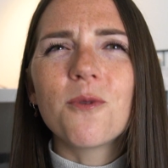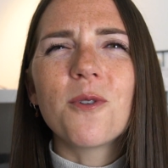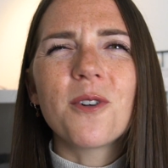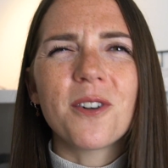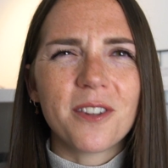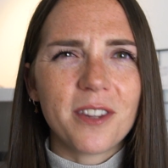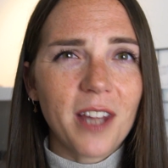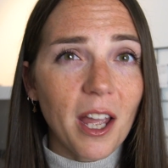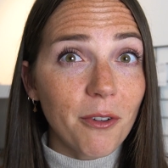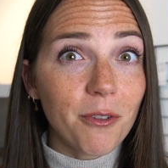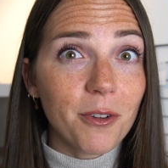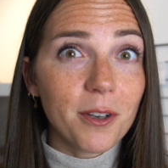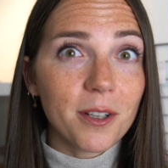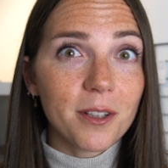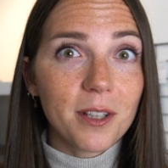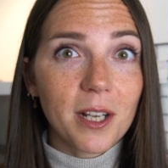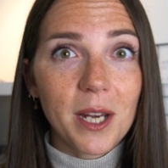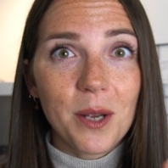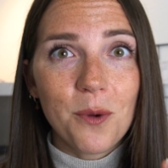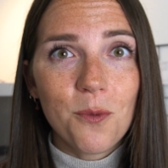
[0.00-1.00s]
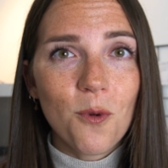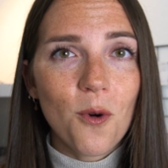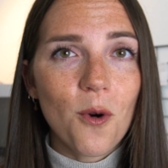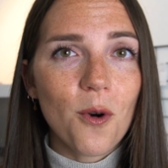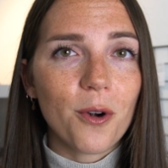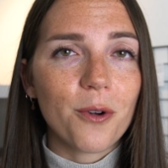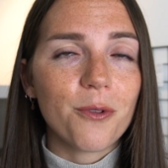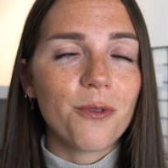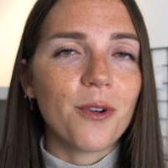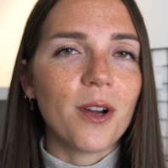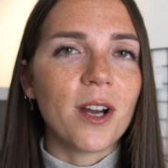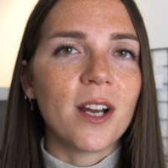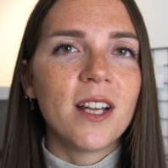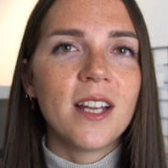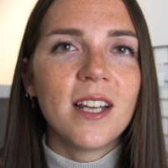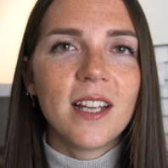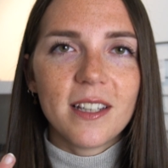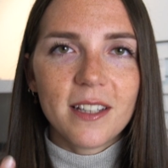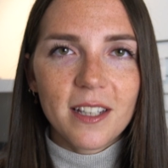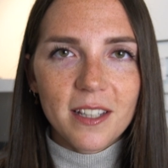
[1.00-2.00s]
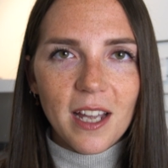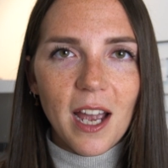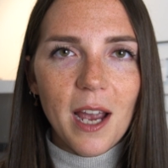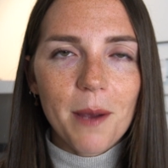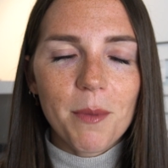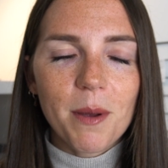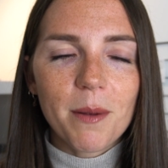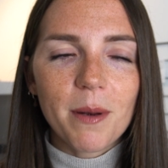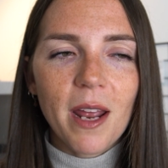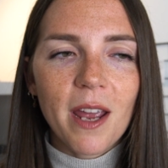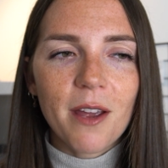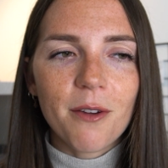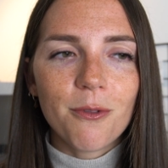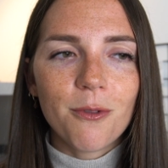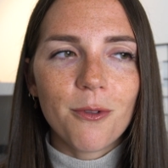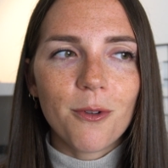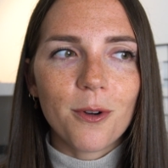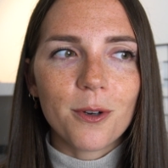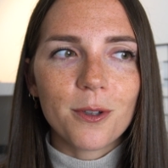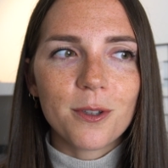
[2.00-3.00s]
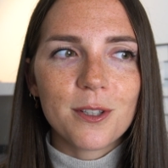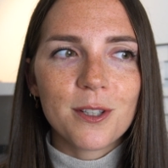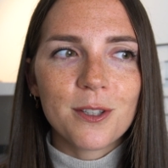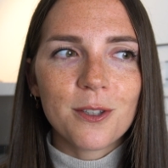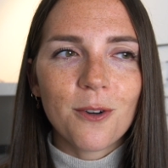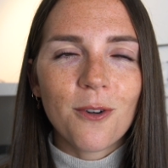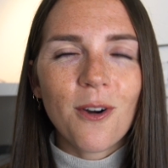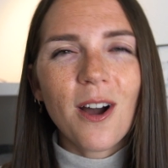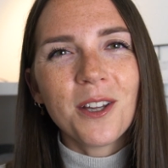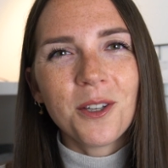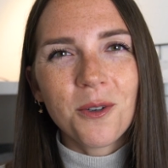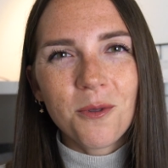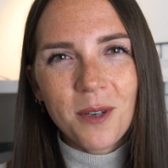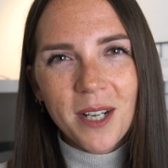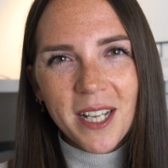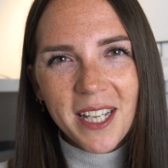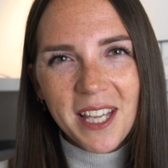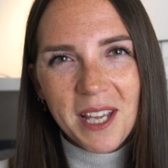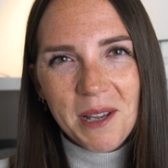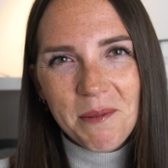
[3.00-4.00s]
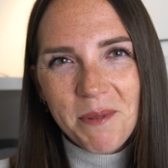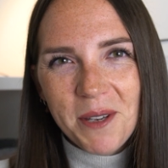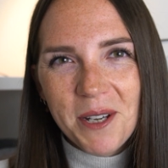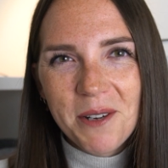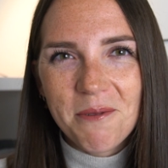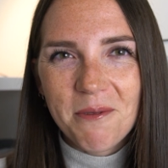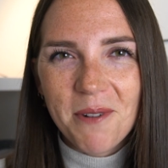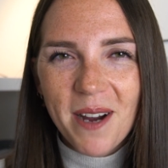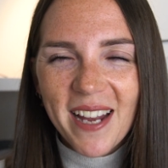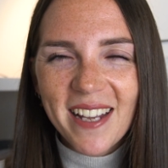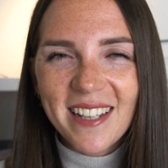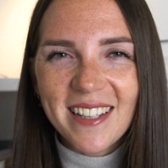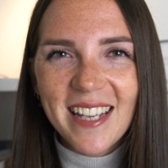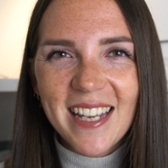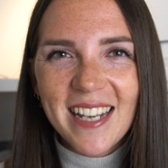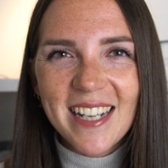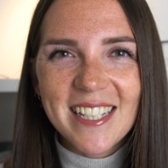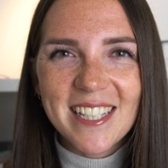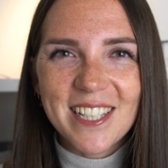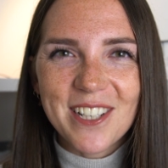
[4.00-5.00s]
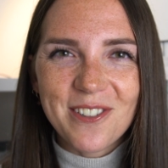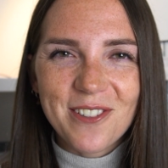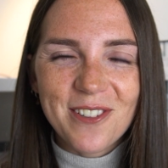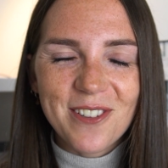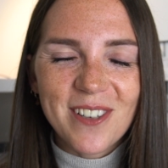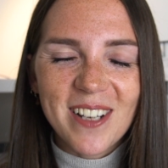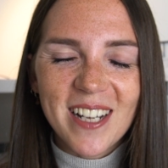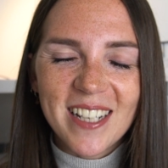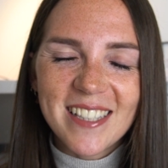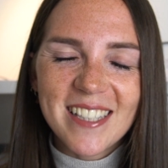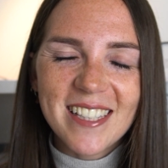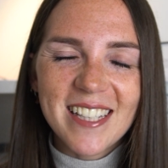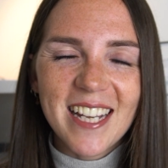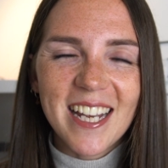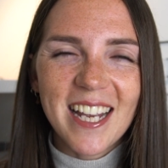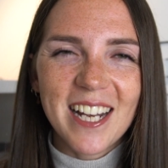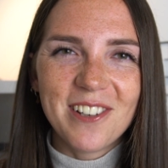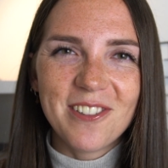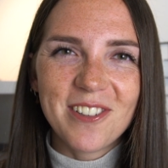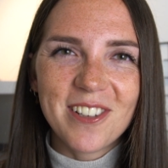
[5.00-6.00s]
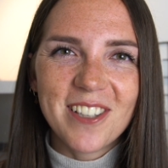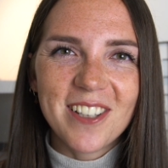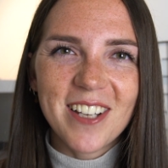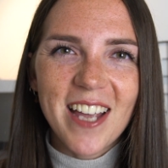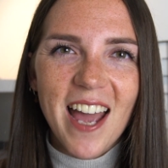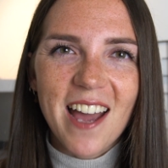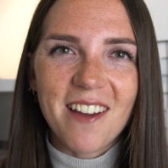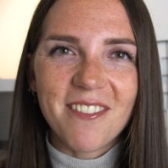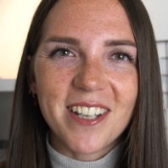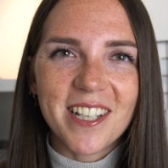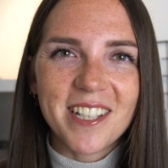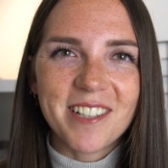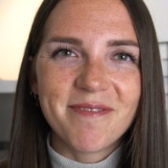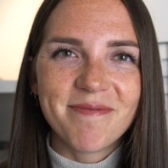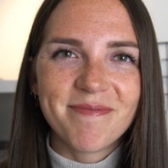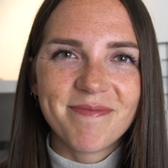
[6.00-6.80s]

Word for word: were definitely worth the time and effort. So I don't want to keep you waiting, so let's take a look together.